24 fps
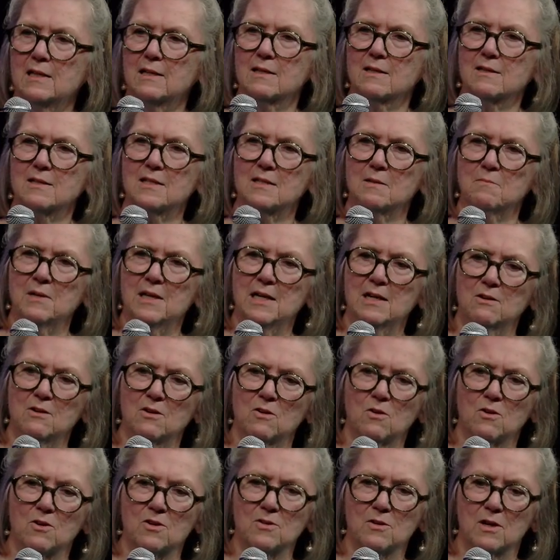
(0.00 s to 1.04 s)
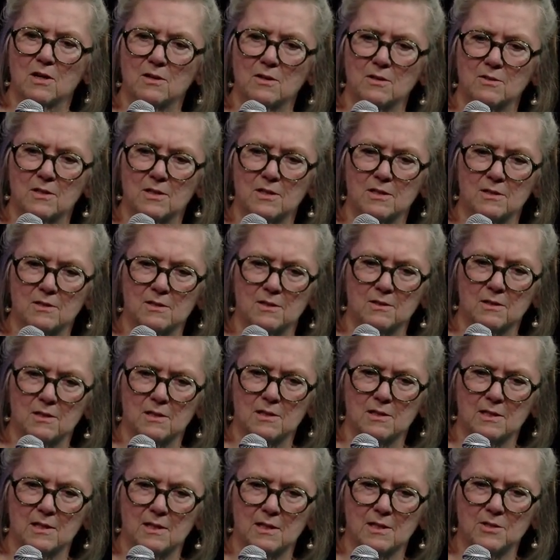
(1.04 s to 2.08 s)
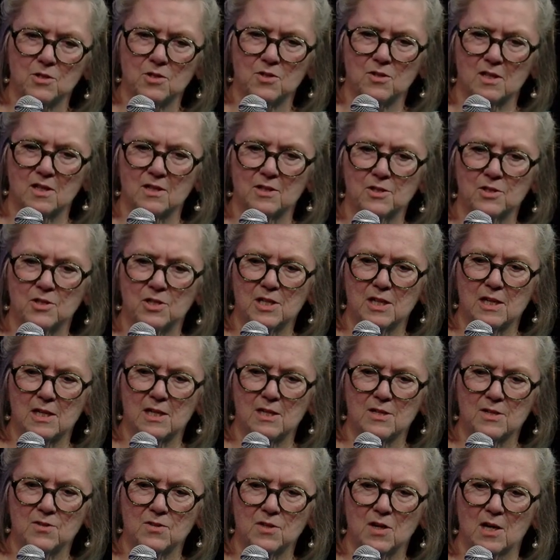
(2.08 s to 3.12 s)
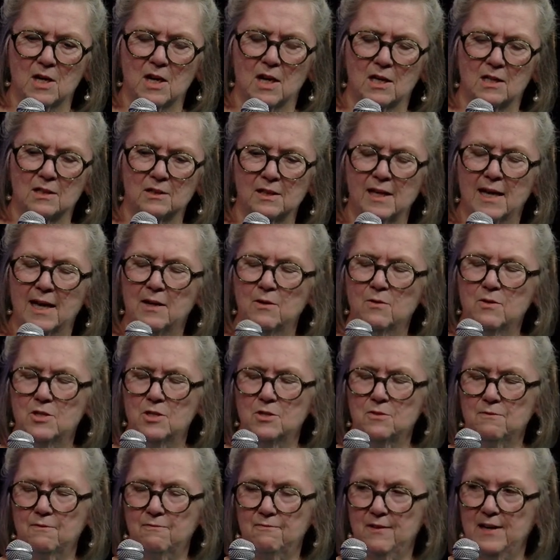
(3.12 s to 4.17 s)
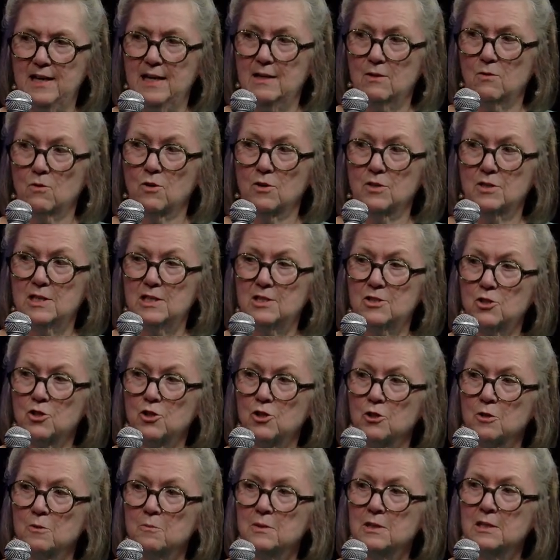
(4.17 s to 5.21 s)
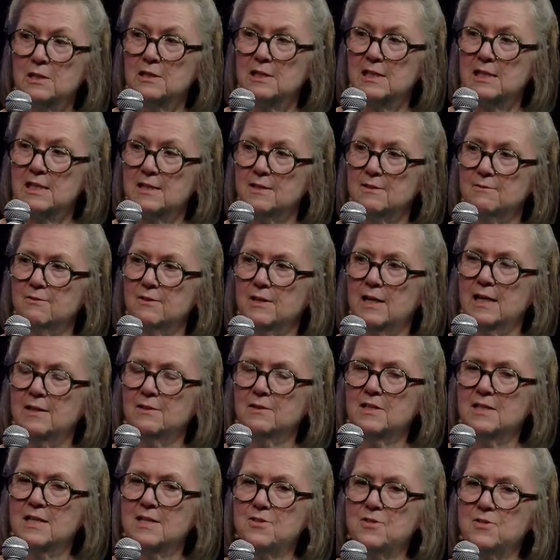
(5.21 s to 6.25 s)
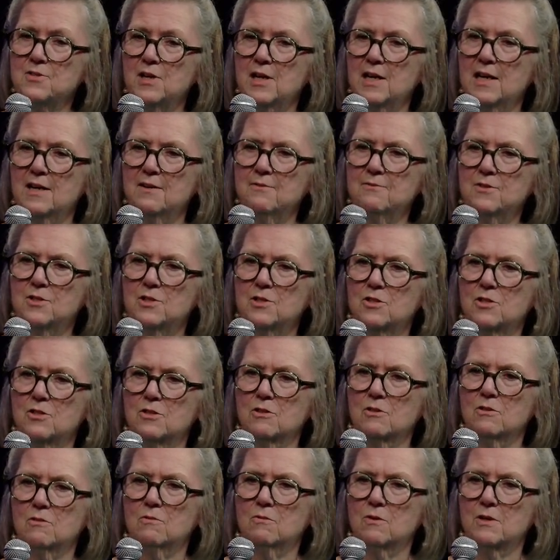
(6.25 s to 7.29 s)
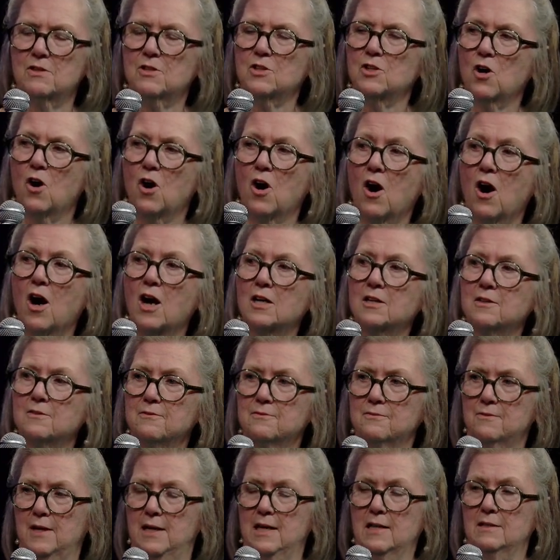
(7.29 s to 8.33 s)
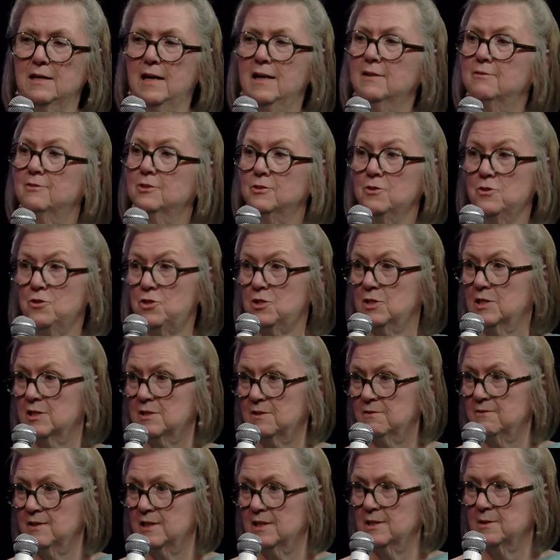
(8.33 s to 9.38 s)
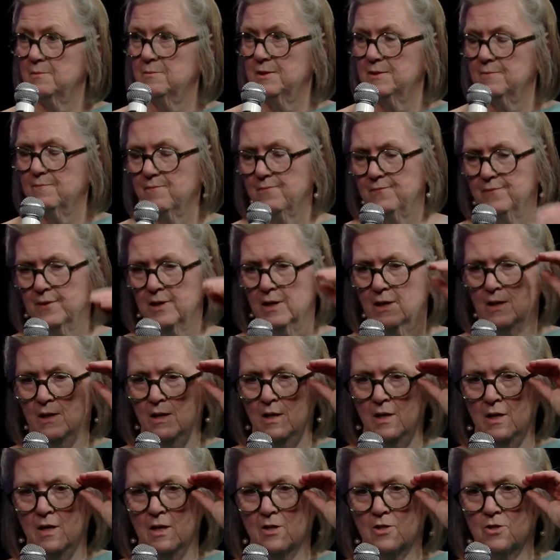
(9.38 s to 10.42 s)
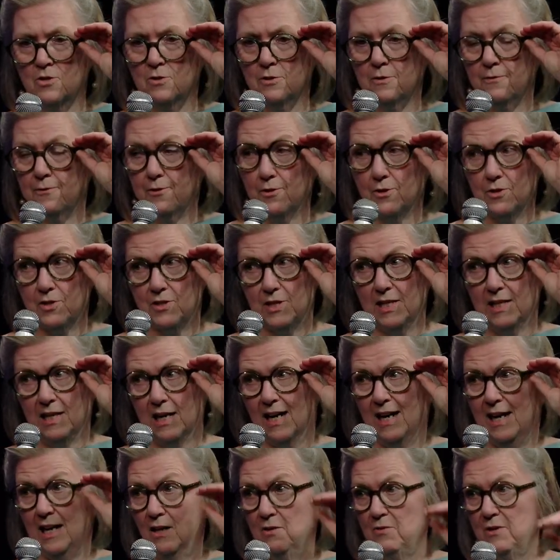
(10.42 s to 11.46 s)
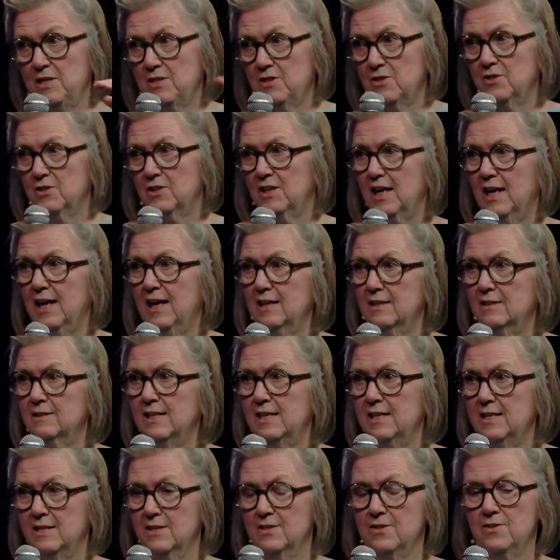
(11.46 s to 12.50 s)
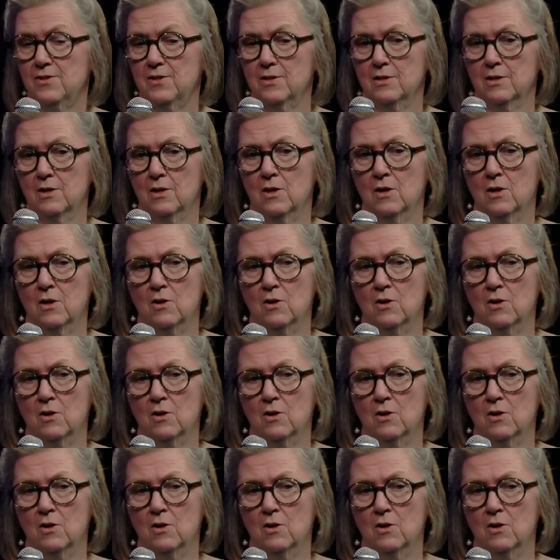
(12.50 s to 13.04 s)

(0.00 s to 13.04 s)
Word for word: that somehow the astrology is a language of fate or determinative and doesn't have to do with an arc of evolution and development. So the first thing I always look at is,